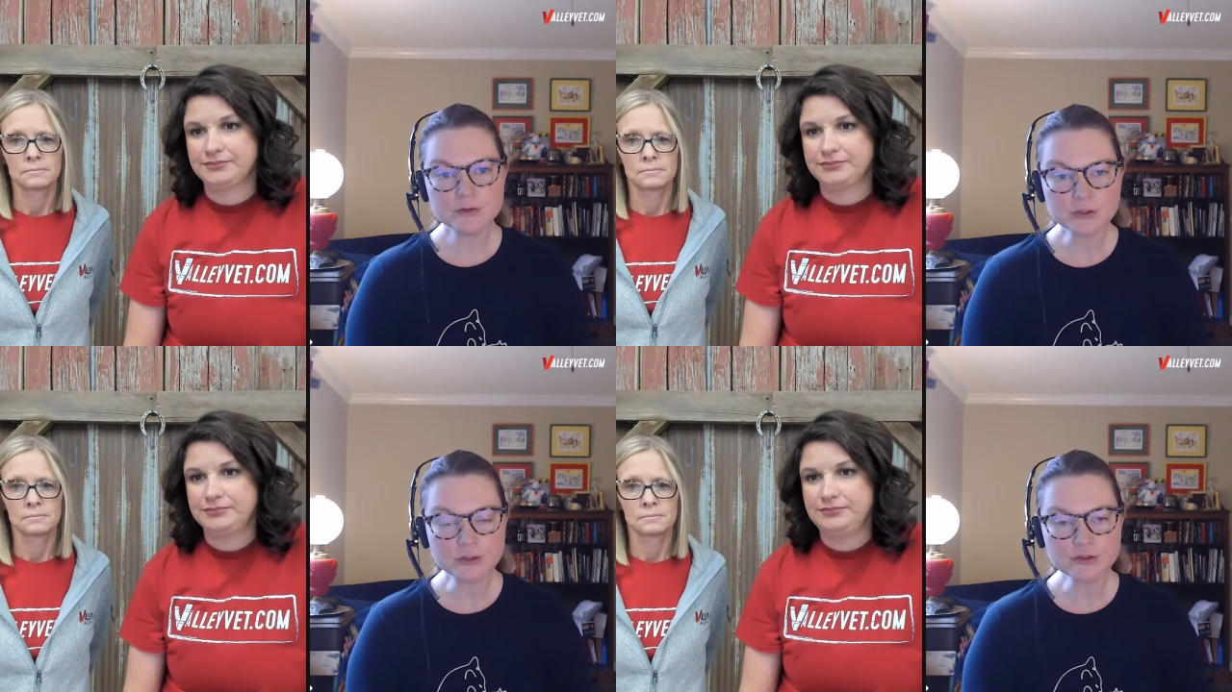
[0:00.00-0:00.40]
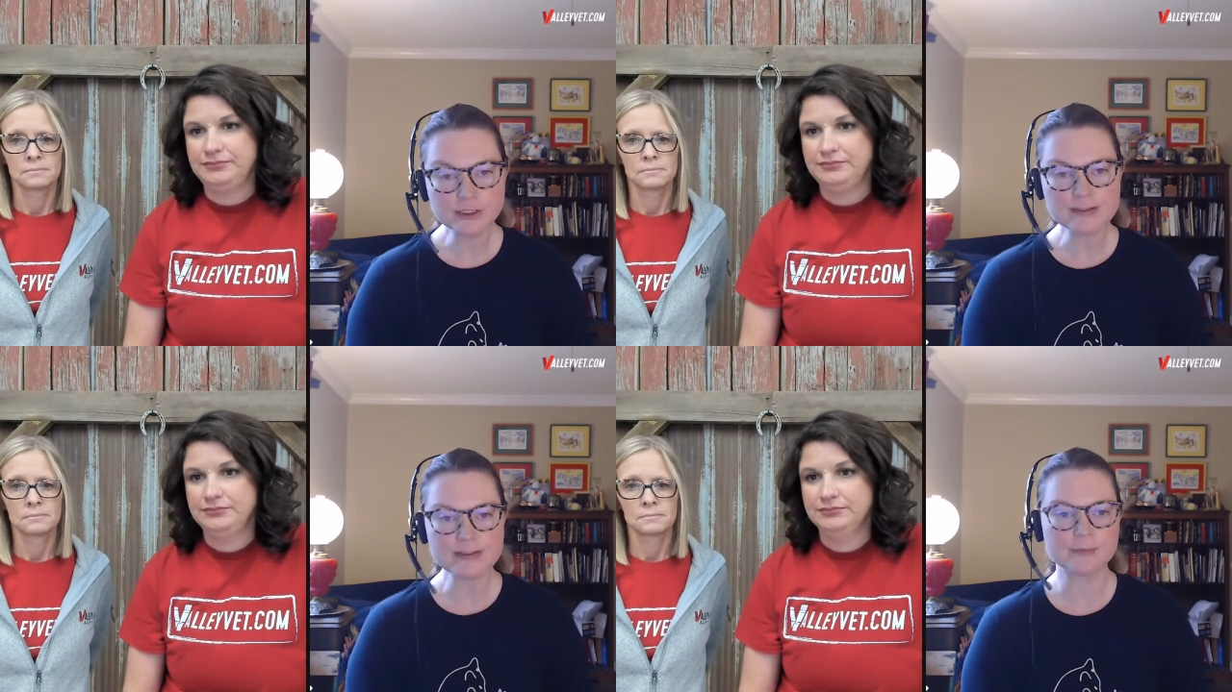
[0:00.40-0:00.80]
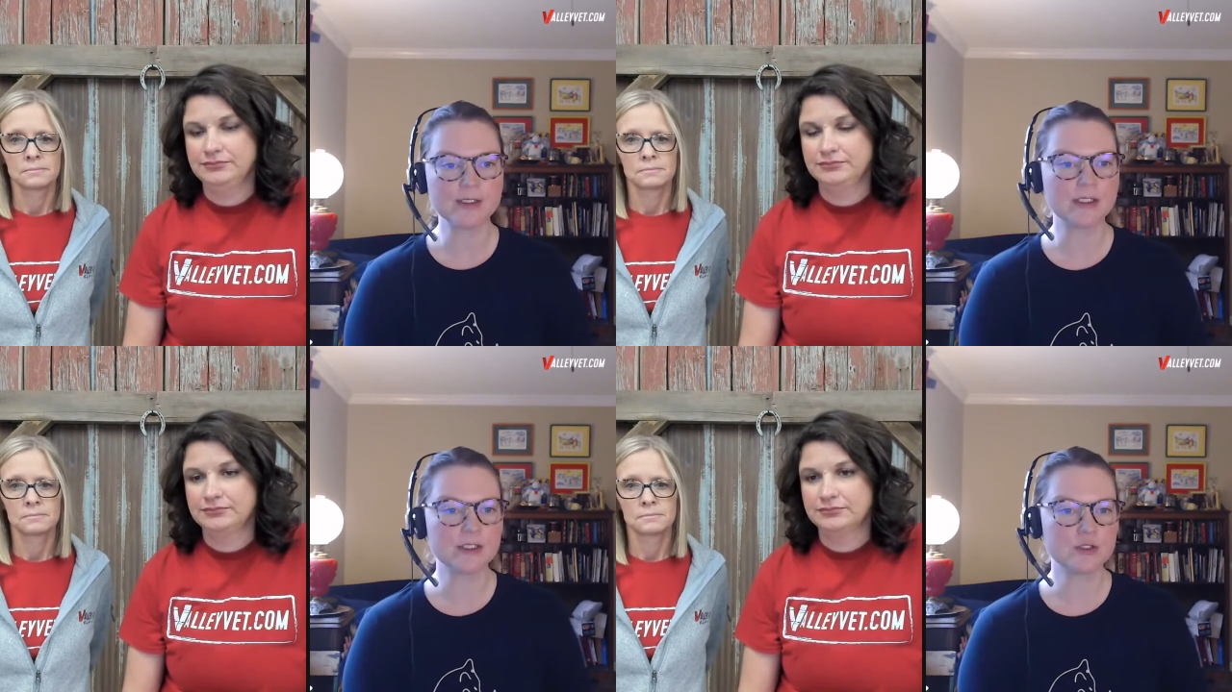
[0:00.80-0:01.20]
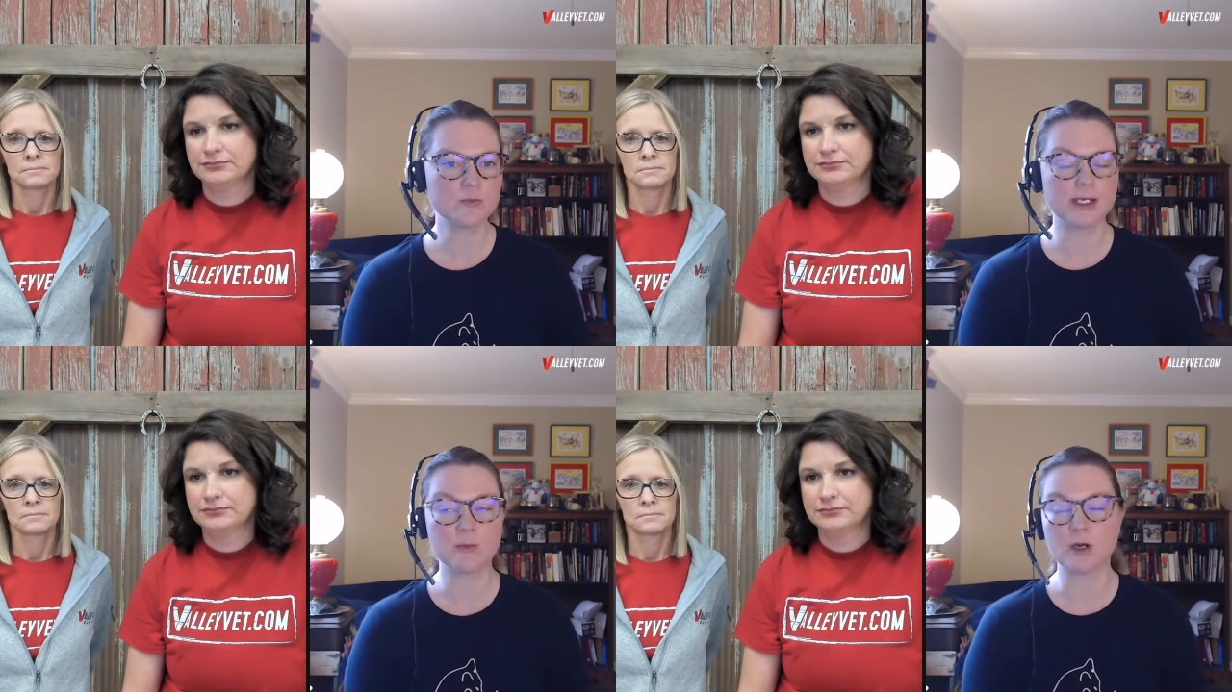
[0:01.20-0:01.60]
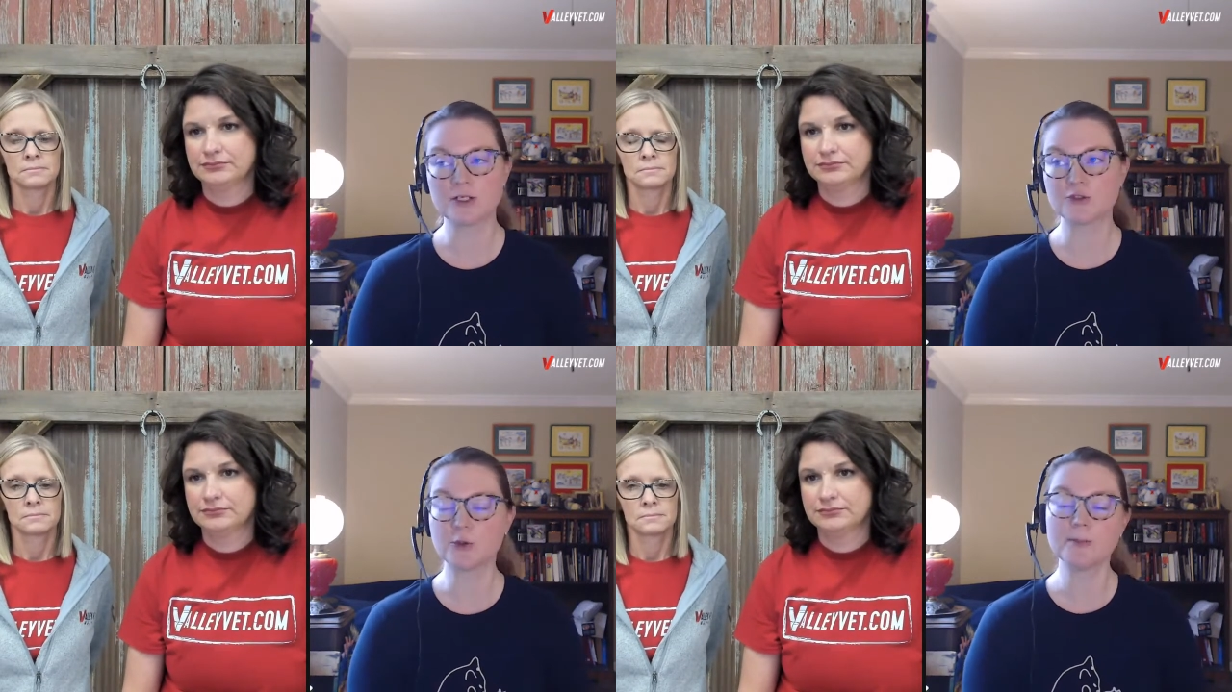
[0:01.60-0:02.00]
Speaker 1: detergent, something you might
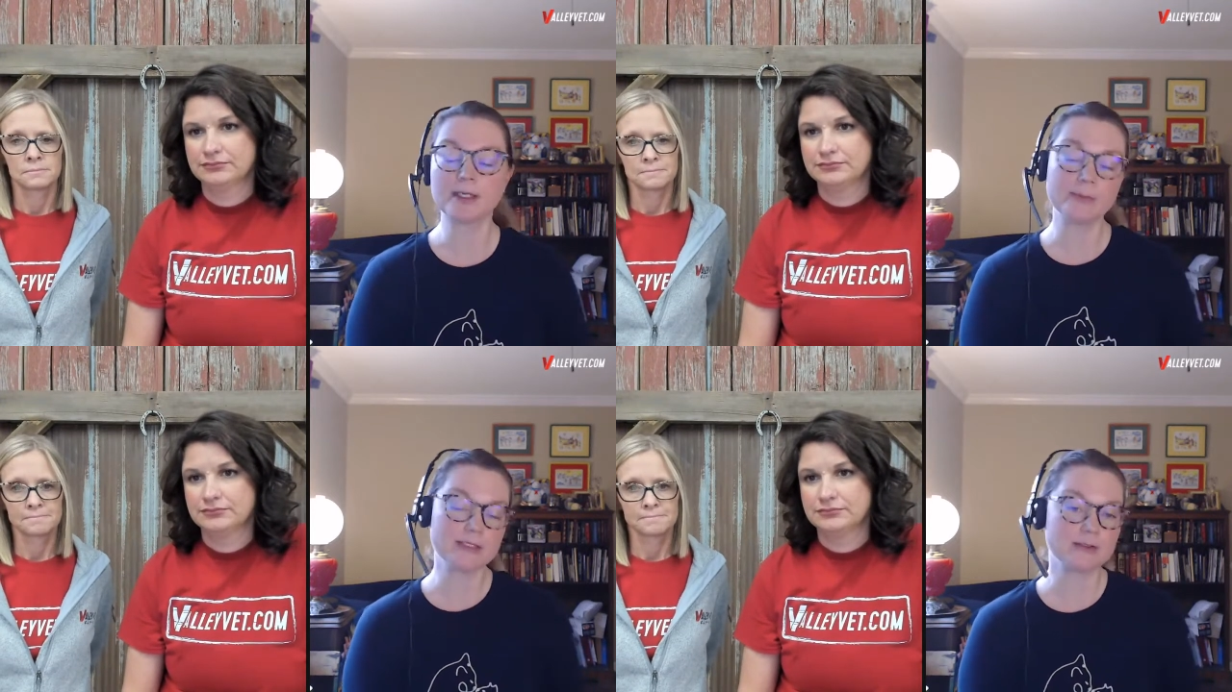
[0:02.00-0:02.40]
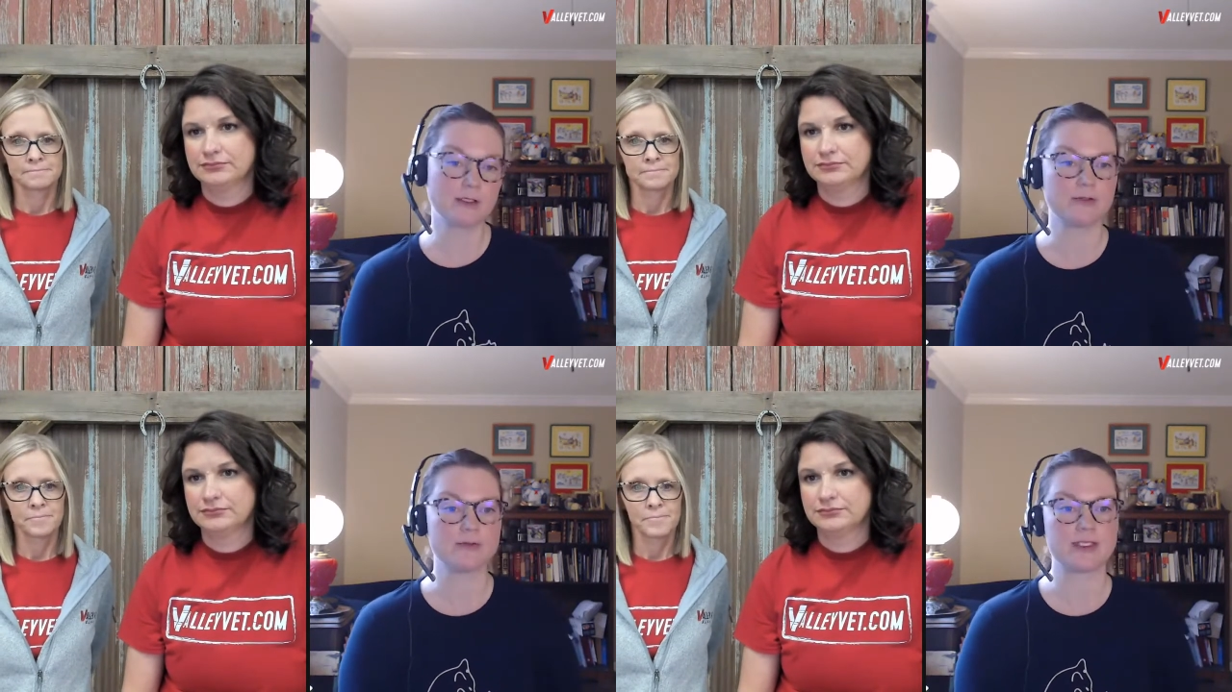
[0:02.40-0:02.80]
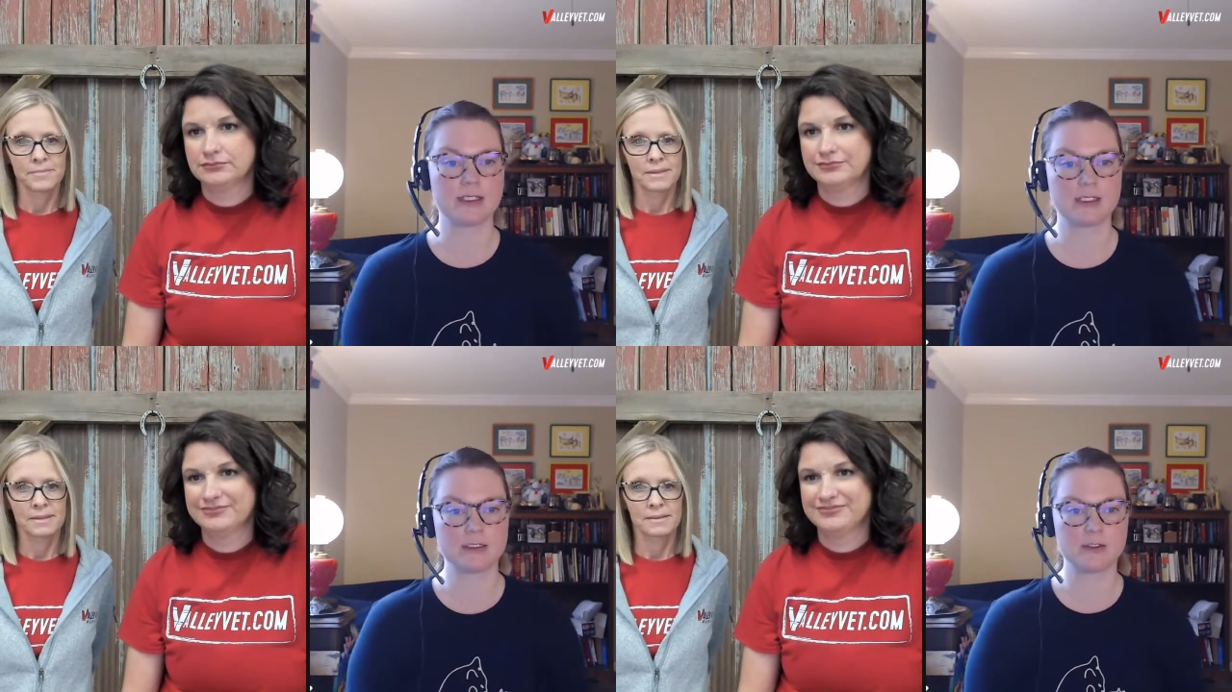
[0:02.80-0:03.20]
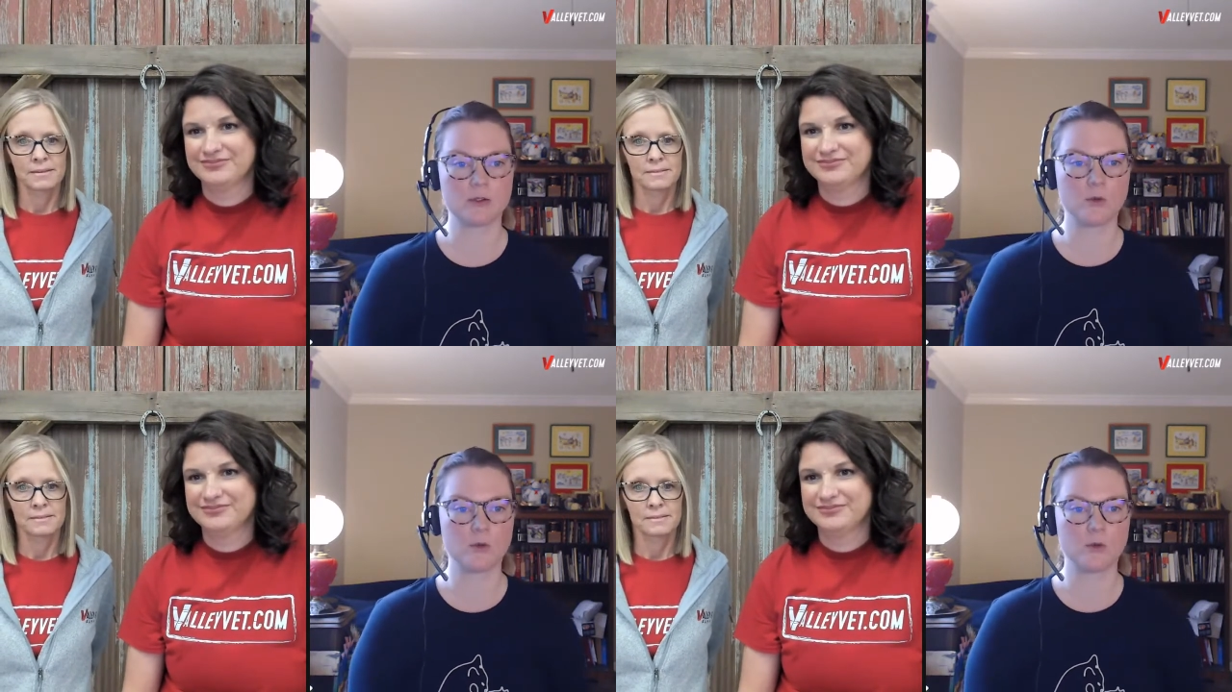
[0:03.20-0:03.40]
wash your baby's clothes in